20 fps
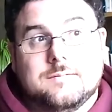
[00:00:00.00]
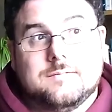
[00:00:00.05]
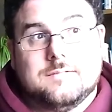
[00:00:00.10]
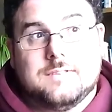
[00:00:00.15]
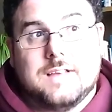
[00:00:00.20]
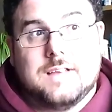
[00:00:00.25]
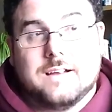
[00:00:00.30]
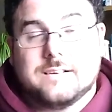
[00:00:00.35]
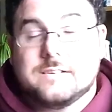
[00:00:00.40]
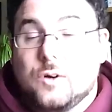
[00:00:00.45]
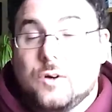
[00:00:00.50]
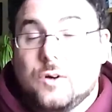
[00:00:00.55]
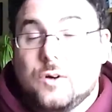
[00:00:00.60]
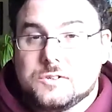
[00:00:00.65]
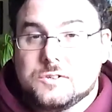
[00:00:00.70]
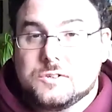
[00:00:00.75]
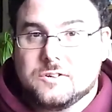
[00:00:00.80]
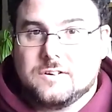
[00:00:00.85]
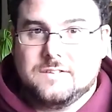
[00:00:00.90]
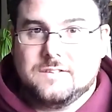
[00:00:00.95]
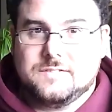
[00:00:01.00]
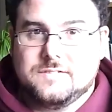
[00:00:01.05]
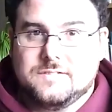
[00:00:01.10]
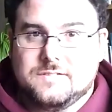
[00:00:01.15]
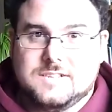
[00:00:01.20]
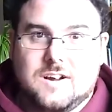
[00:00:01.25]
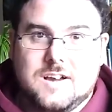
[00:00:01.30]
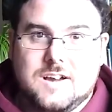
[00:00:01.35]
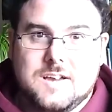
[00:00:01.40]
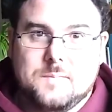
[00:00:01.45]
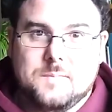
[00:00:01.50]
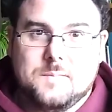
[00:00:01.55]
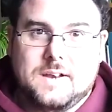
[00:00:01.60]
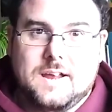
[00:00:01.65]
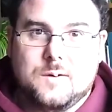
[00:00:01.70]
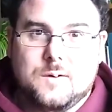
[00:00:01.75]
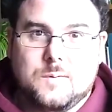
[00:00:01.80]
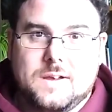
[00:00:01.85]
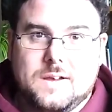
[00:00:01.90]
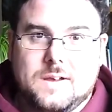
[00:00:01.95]
that culture of the time and
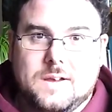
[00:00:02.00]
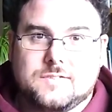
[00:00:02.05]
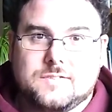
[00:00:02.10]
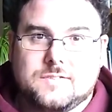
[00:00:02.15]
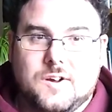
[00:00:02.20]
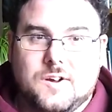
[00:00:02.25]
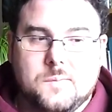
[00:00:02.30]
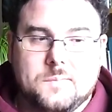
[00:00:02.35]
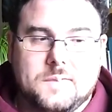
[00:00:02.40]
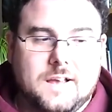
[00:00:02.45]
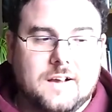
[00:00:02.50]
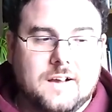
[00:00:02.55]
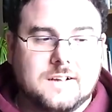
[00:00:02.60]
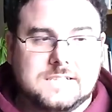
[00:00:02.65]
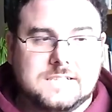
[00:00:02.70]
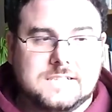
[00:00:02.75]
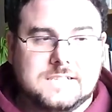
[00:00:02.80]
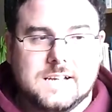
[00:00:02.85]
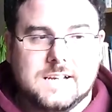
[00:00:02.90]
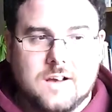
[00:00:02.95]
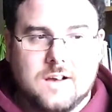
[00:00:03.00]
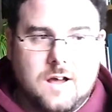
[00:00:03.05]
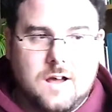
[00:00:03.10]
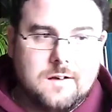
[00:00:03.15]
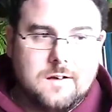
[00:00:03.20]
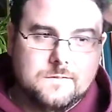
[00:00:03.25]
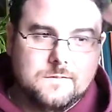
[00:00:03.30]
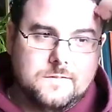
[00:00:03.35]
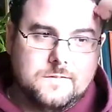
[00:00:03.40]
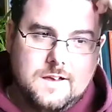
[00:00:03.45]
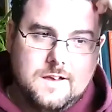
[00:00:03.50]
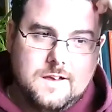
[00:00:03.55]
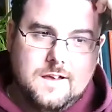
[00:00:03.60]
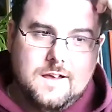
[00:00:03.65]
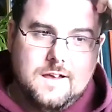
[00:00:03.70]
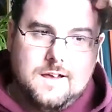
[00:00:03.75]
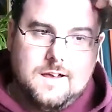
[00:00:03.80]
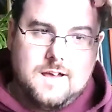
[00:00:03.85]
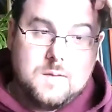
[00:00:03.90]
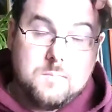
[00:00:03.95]
how we have come. The idea of
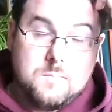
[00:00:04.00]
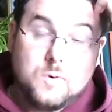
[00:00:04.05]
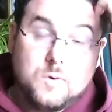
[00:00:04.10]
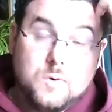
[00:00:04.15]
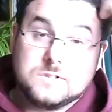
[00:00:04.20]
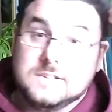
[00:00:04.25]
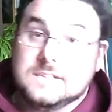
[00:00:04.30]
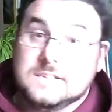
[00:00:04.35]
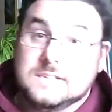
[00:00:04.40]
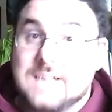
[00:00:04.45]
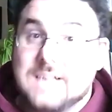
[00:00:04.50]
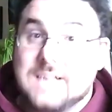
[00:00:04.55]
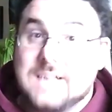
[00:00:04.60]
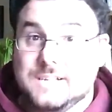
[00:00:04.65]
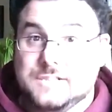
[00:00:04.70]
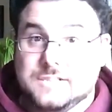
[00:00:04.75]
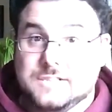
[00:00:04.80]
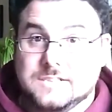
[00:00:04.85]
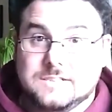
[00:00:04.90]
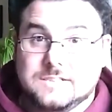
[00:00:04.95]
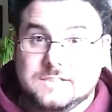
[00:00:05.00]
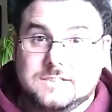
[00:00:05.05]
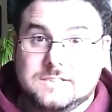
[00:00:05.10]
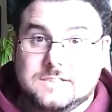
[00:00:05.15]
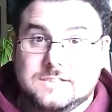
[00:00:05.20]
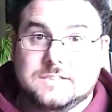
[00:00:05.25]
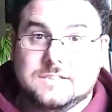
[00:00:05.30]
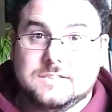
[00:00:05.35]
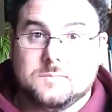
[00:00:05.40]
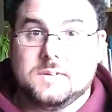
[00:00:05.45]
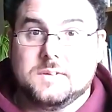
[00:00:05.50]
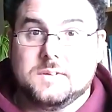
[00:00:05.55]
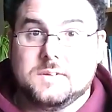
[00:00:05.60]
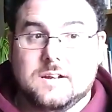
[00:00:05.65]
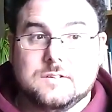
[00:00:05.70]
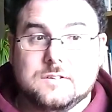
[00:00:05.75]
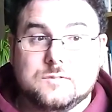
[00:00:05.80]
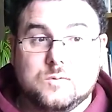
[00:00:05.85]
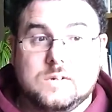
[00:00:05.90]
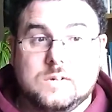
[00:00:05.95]
emotional intelligence is something that
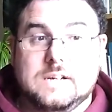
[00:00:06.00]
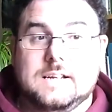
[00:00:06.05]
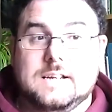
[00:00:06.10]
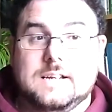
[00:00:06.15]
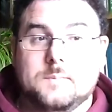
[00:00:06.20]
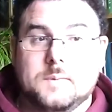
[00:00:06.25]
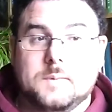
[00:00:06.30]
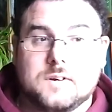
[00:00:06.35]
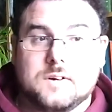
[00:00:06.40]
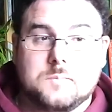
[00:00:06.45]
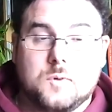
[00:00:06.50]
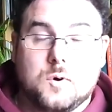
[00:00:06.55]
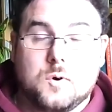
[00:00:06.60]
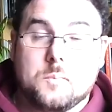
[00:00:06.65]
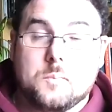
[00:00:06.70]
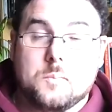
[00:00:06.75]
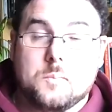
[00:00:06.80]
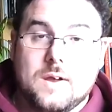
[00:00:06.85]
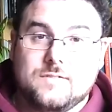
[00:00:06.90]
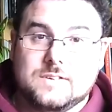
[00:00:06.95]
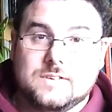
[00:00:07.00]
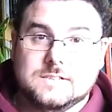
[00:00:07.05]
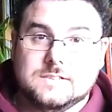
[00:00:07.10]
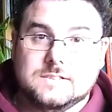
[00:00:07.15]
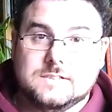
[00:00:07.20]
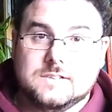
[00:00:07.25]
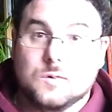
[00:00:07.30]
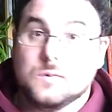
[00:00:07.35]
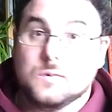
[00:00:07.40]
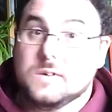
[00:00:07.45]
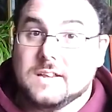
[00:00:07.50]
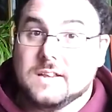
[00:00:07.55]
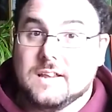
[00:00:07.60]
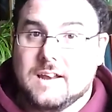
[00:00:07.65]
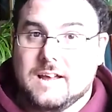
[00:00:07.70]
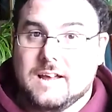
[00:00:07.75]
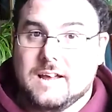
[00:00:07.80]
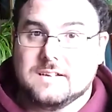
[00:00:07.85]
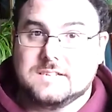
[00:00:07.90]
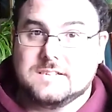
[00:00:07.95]
has really become more prevalent only in the
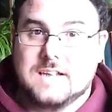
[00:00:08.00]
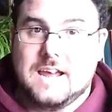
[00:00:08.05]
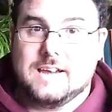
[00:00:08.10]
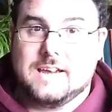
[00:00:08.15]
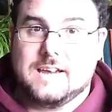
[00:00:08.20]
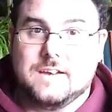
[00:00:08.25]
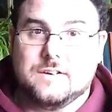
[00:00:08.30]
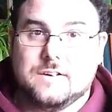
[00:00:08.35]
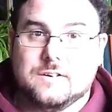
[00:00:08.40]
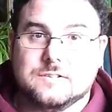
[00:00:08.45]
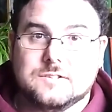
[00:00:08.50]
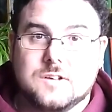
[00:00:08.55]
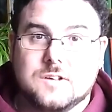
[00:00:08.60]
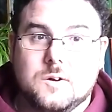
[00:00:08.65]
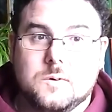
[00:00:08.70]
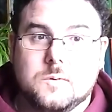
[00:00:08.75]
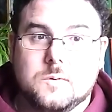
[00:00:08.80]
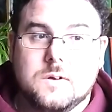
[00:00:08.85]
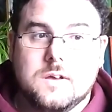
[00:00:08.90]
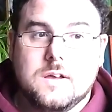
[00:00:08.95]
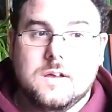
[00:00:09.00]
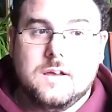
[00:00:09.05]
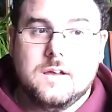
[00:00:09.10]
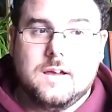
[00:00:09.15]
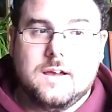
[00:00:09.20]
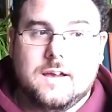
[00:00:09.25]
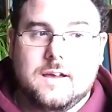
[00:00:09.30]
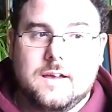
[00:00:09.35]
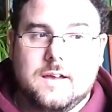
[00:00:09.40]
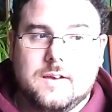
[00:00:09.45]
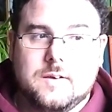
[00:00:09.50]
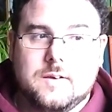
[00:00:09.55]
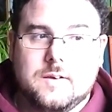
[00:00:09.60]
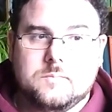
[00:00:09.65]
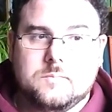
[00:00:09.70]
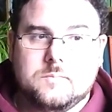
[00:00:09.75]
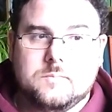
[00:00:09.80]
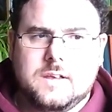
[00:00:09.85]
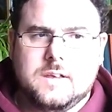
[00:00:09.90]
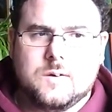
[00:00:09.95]
last decade or so.
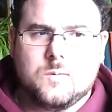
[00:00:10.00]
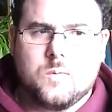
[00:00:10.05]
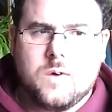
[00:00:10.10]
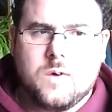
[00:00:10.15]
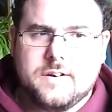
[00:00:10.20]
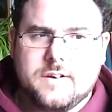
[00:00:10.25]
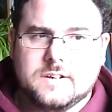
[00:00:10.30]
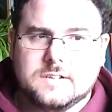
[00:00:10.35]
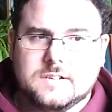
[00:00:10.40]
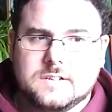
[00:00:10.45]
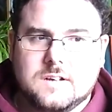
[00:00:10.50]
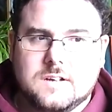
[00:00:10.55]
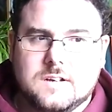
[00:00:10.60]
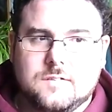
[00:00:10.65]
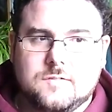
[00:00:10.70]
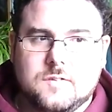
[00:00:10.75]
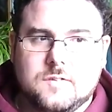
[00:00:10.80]
The awareness of